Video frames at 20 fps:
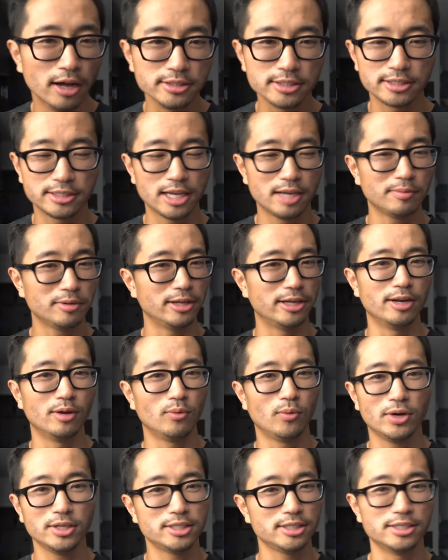unstable and
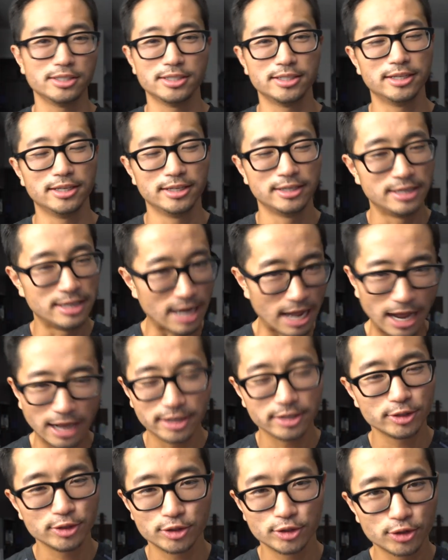it wasn't
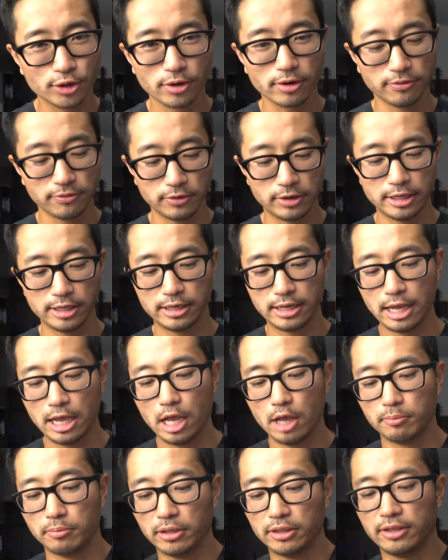not sure-footed,
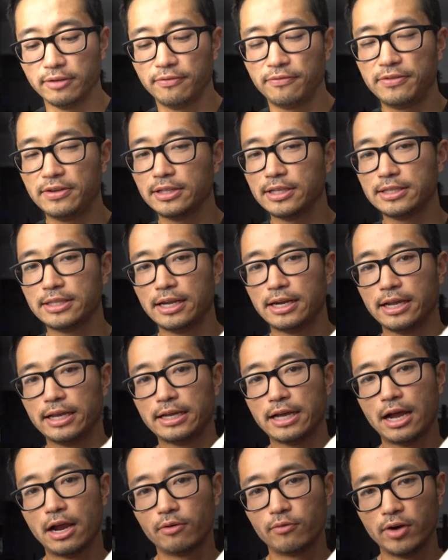but the feeling that I
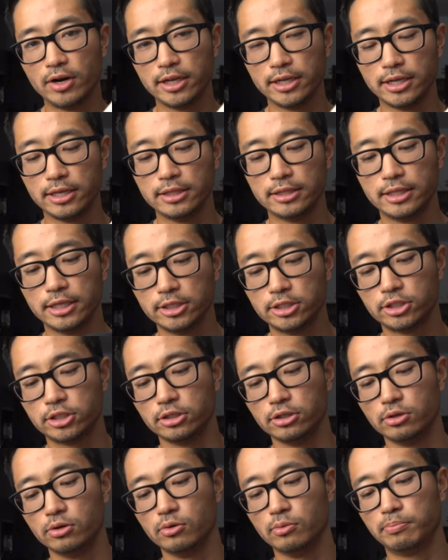got running in this
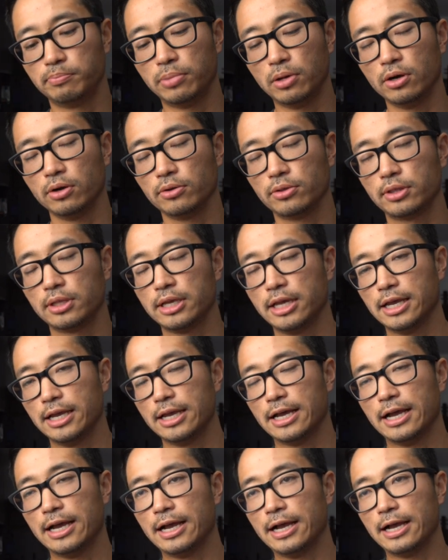shoe, both
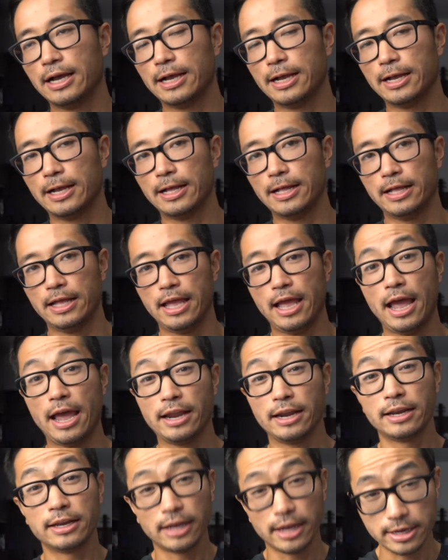
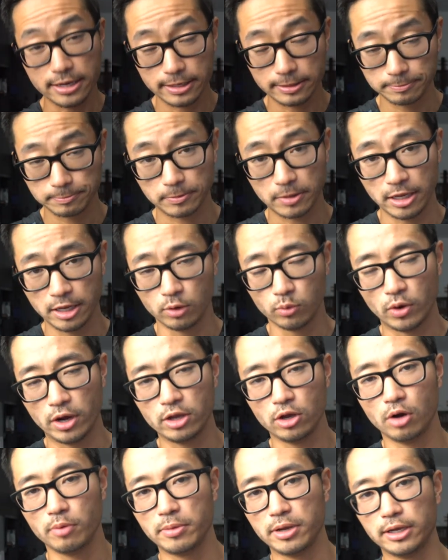at night in
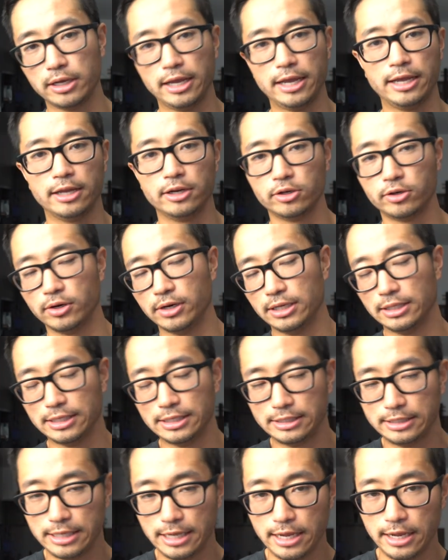Wyoming and during the
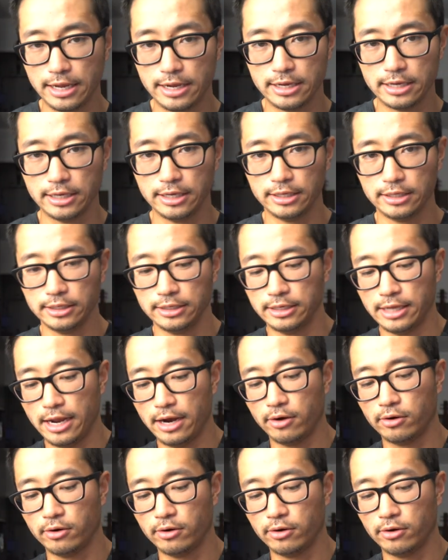day in